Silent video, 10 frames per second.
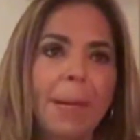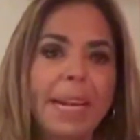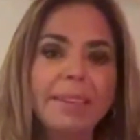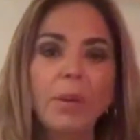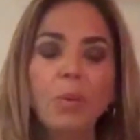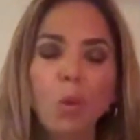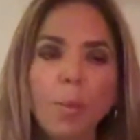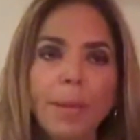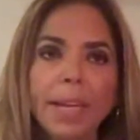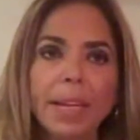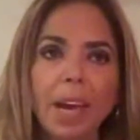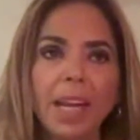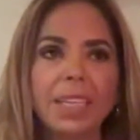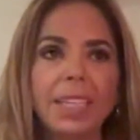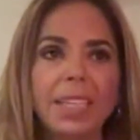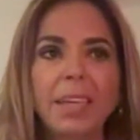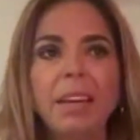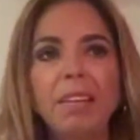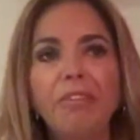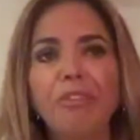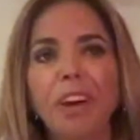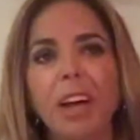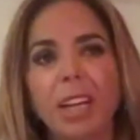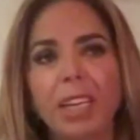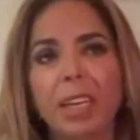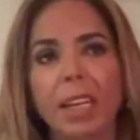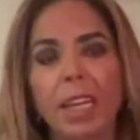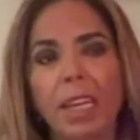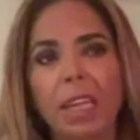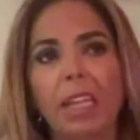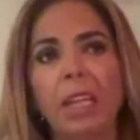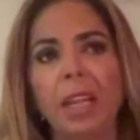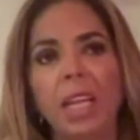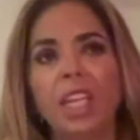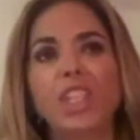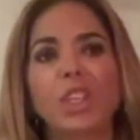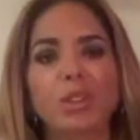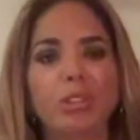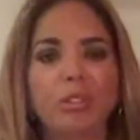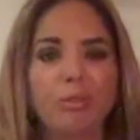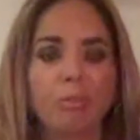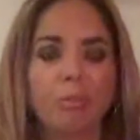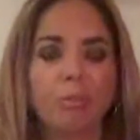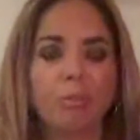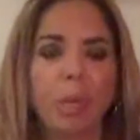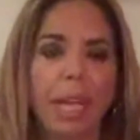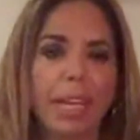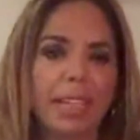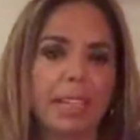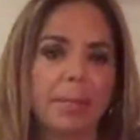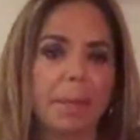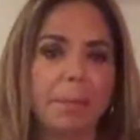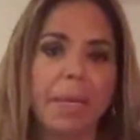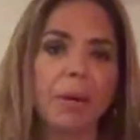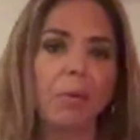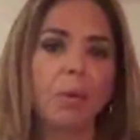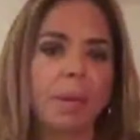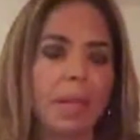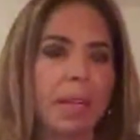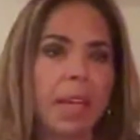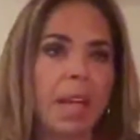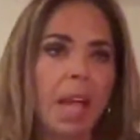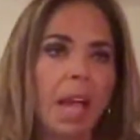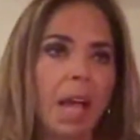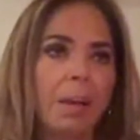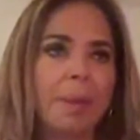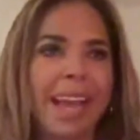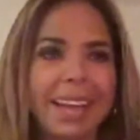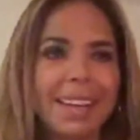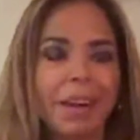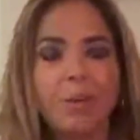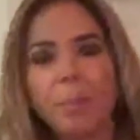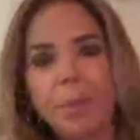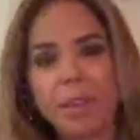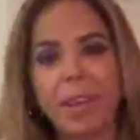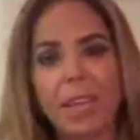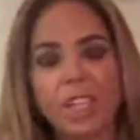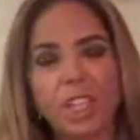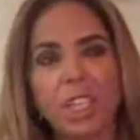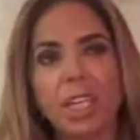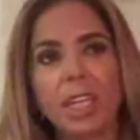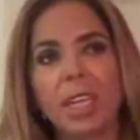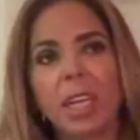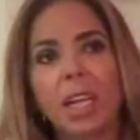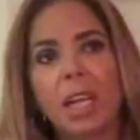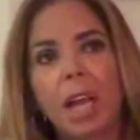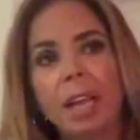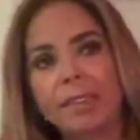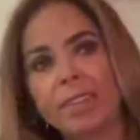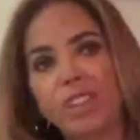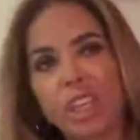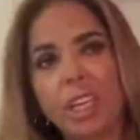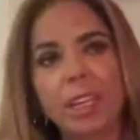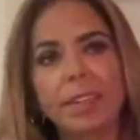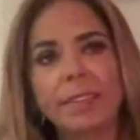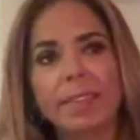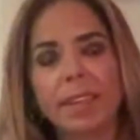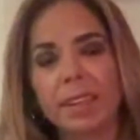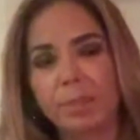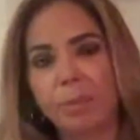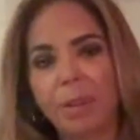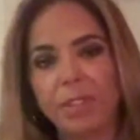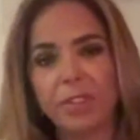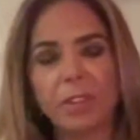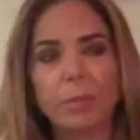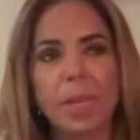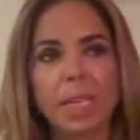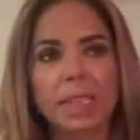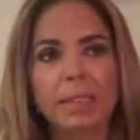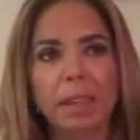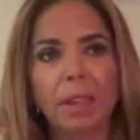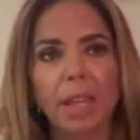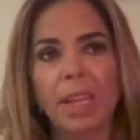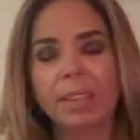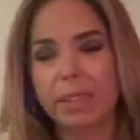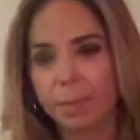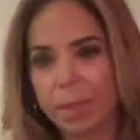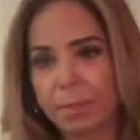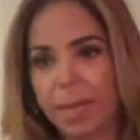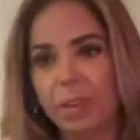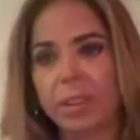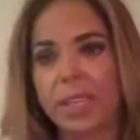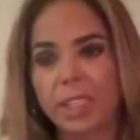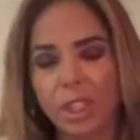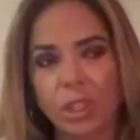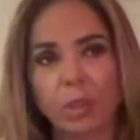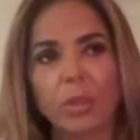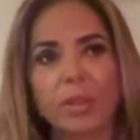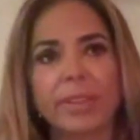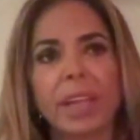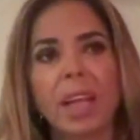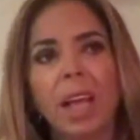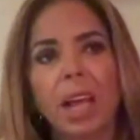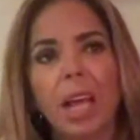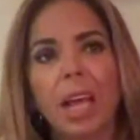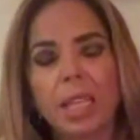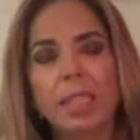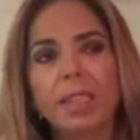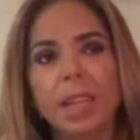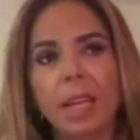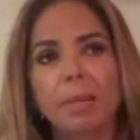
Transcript: But as a woman, I didn't find any issues related to me being a woman. I had a reputation as a journalist and a previous filmmaker, so they accepted my credentials, and